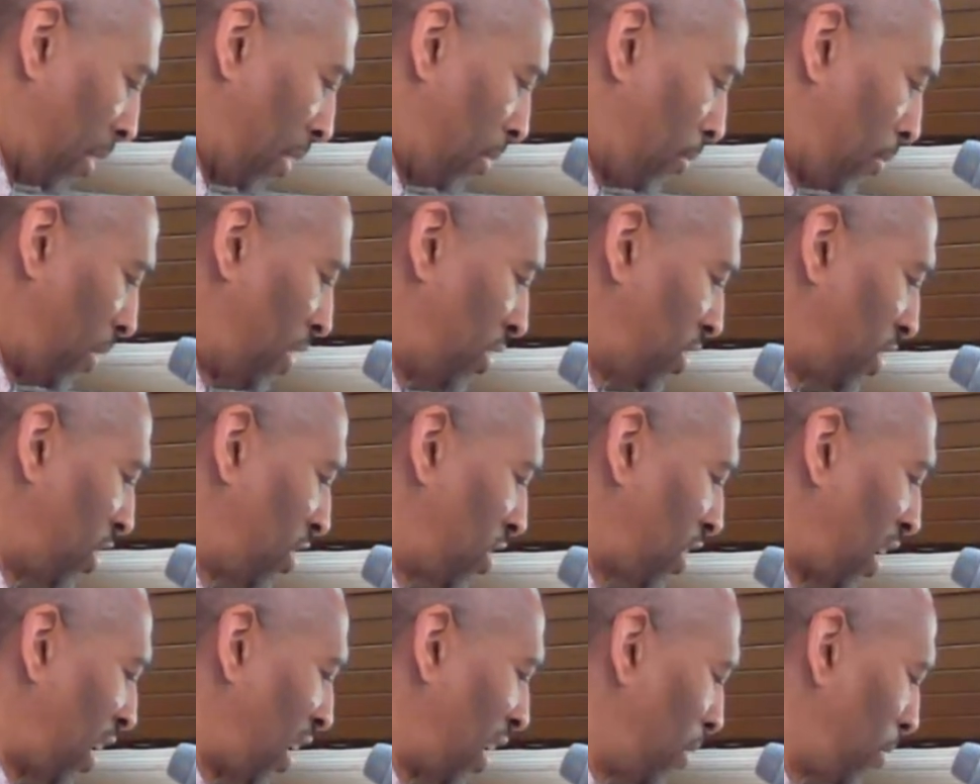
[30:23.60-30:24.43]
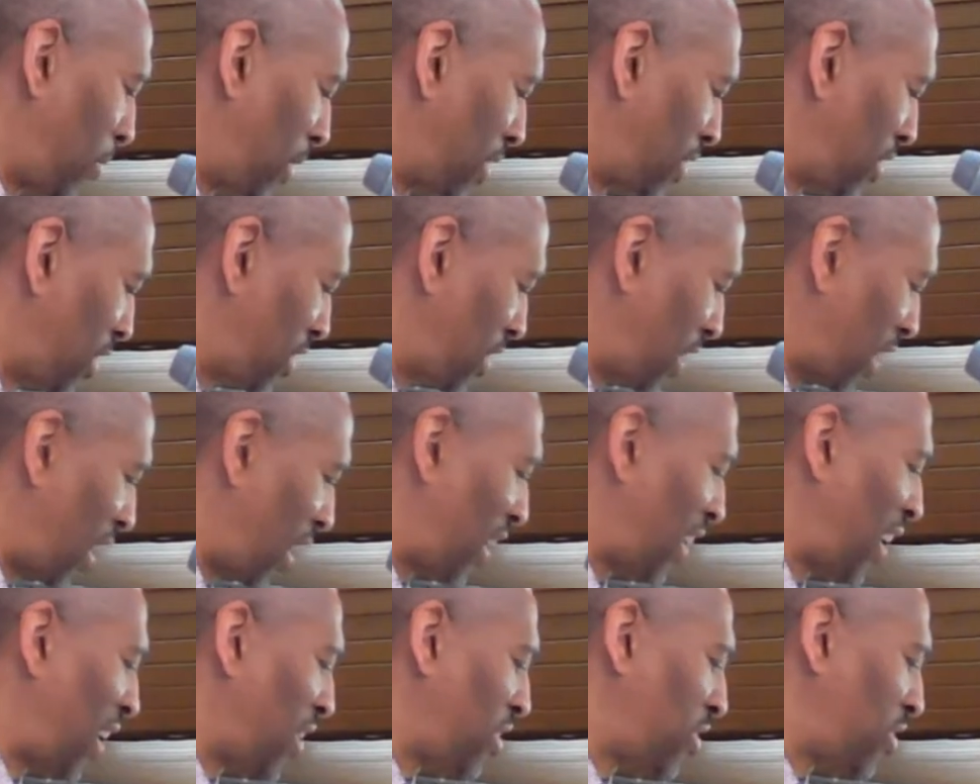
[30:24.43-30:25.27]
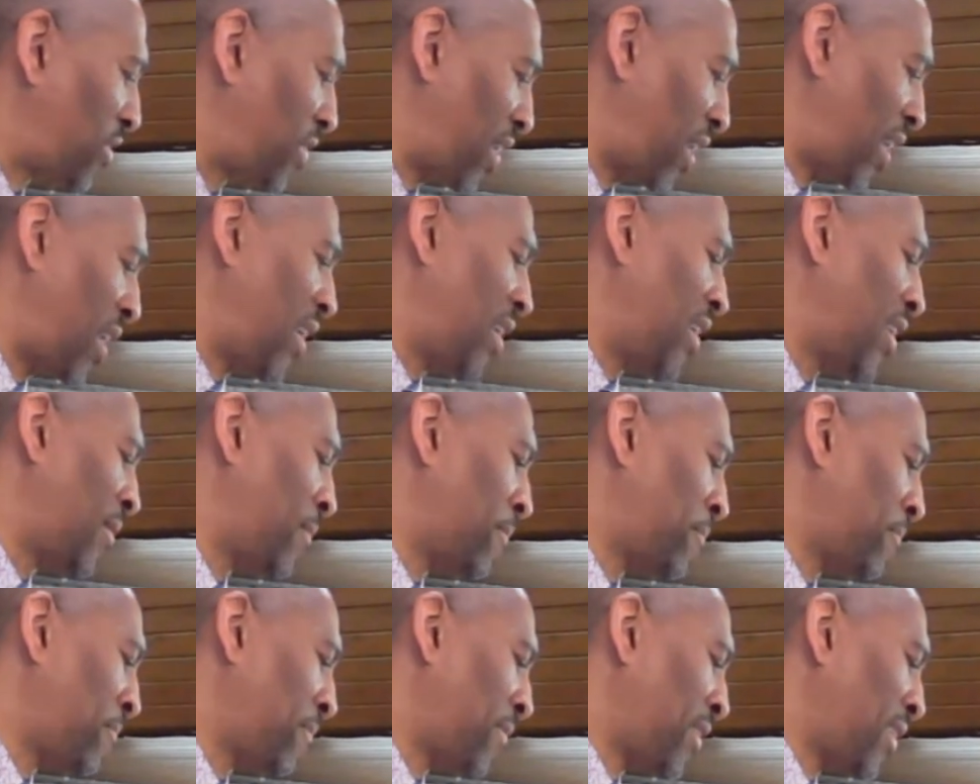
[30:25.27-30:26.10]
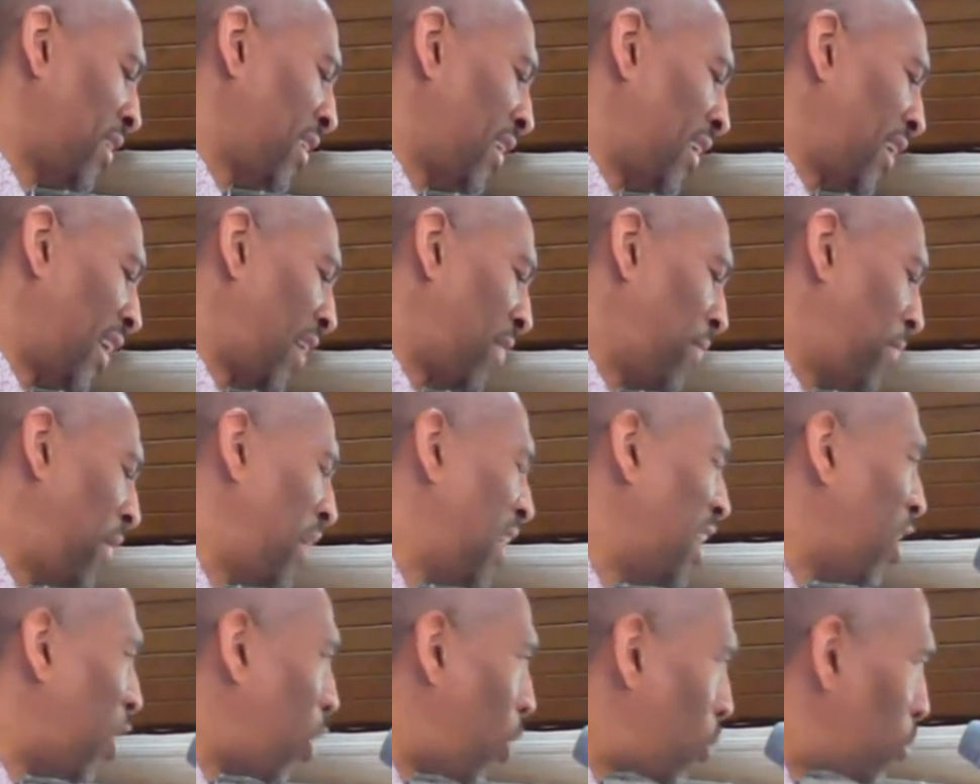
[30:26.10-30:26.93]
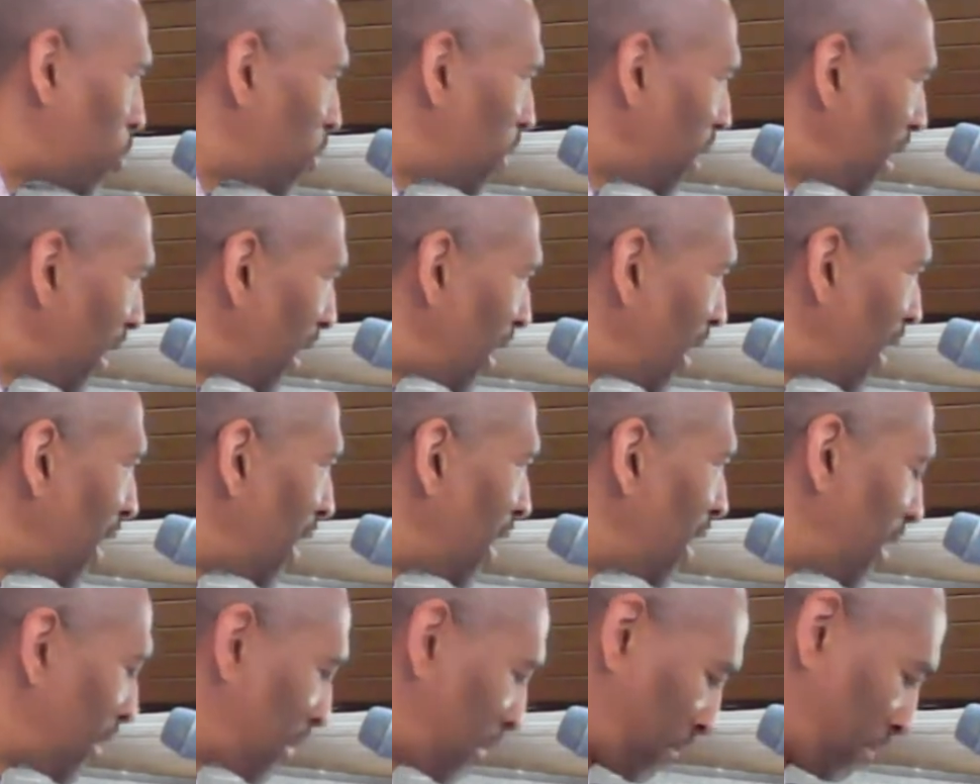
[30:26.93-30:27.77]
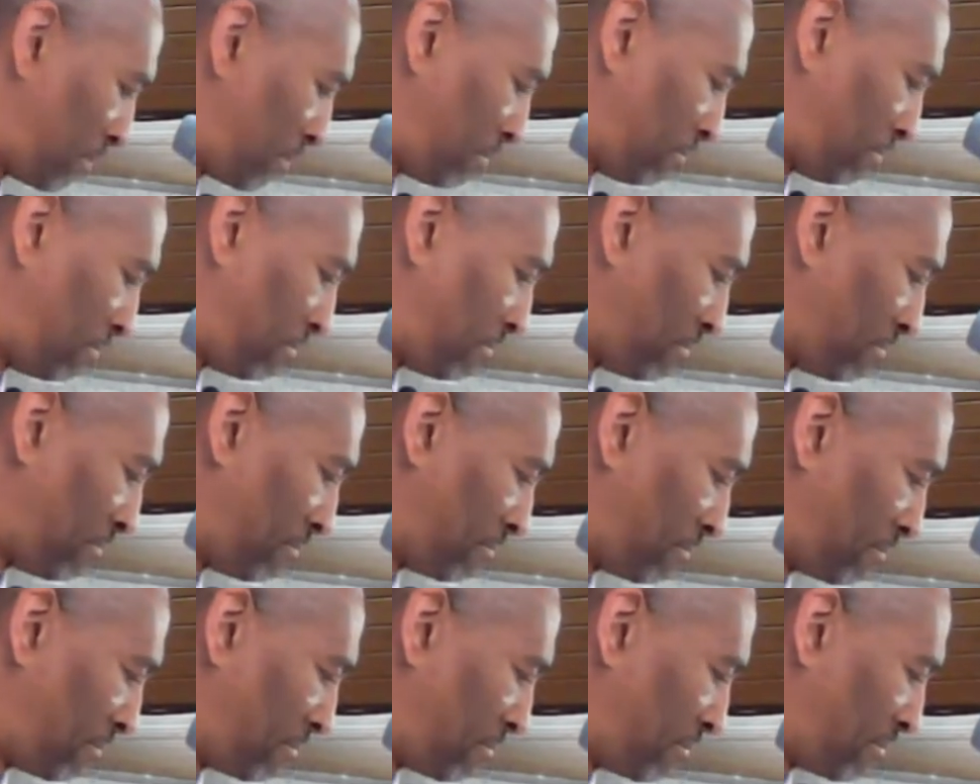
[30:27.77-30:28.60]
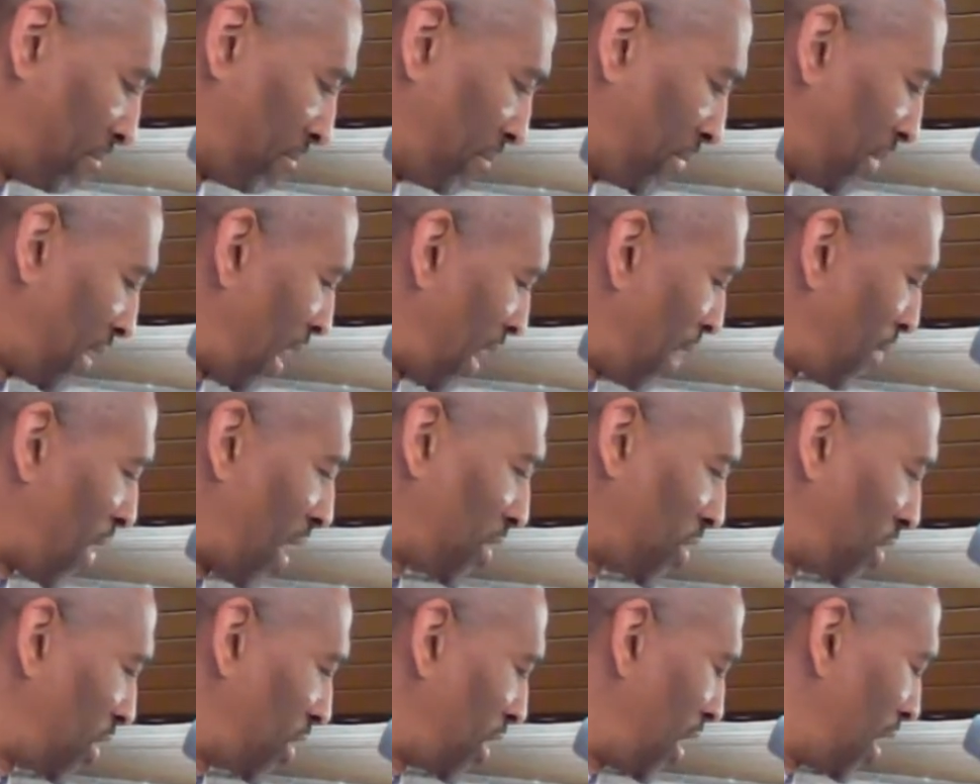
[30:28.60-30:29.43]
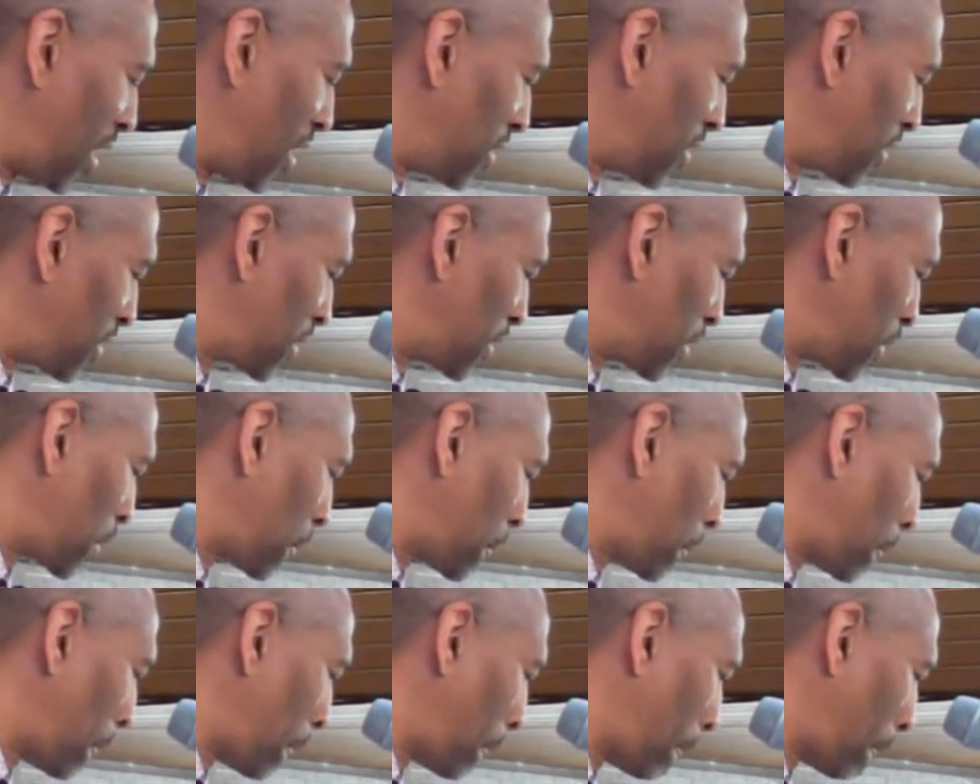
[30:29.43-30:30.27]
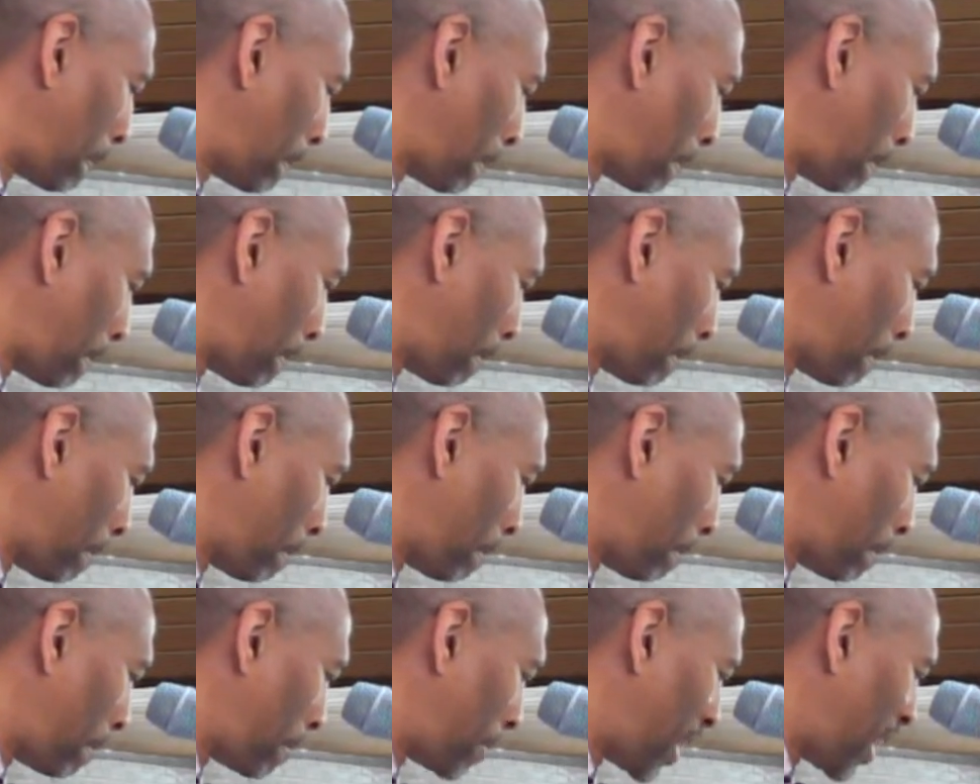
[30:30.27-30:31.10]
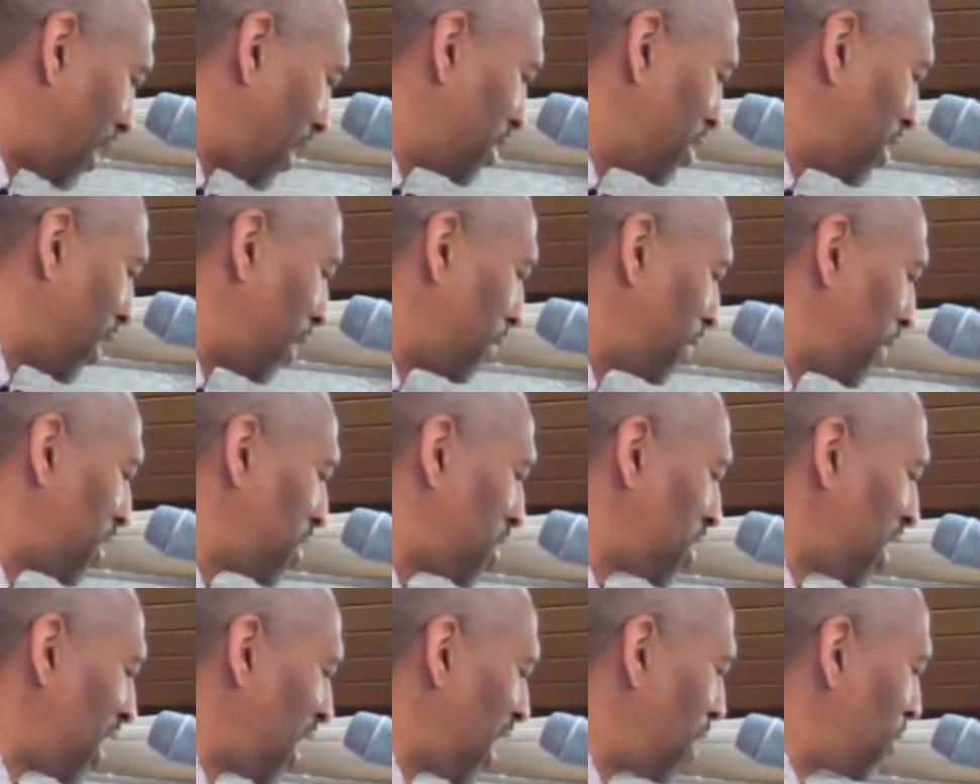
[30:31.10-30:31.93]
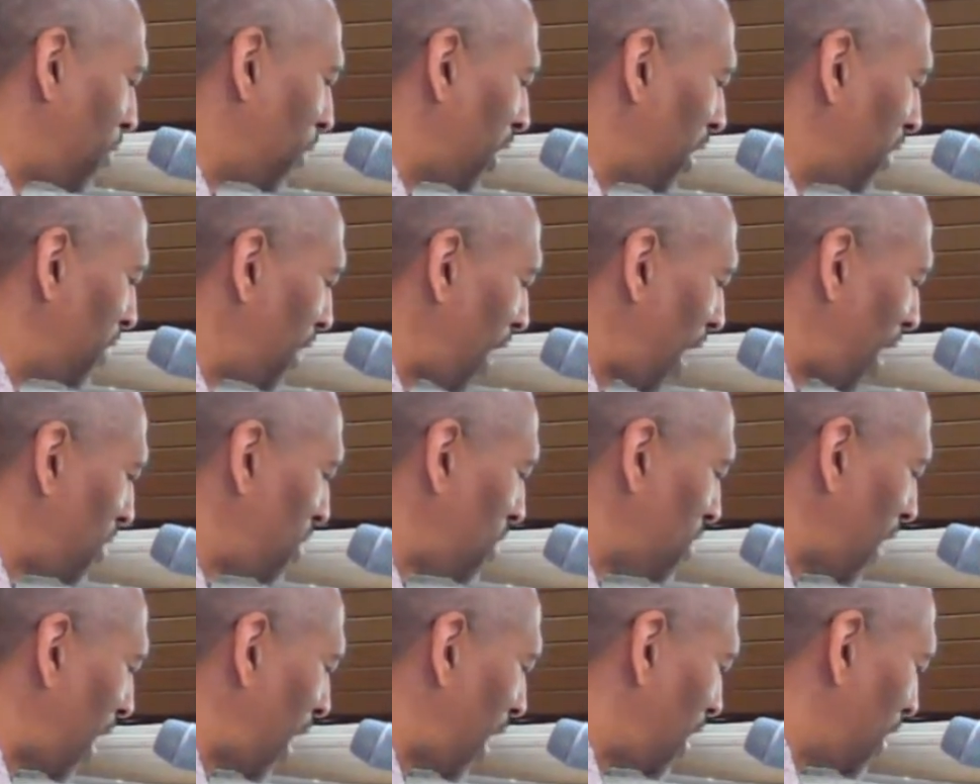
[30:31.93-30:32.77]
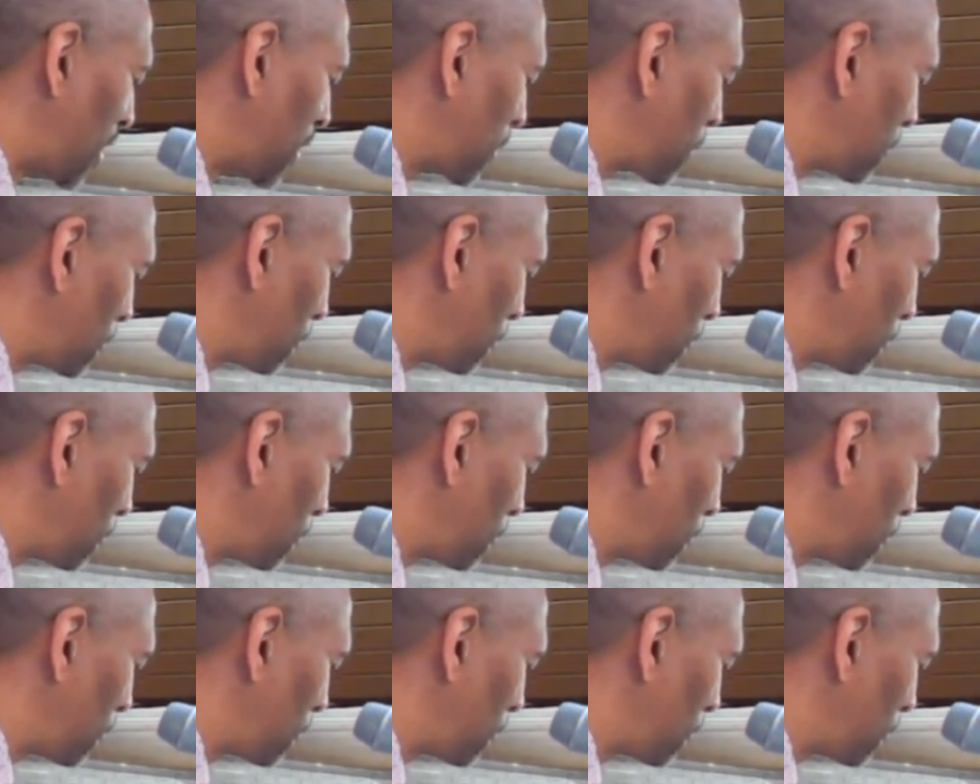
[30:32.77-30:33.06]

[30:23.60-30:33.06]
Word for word: What does he say? What does he say? Against thee and thee only have I sinned and done this evil in thy sight,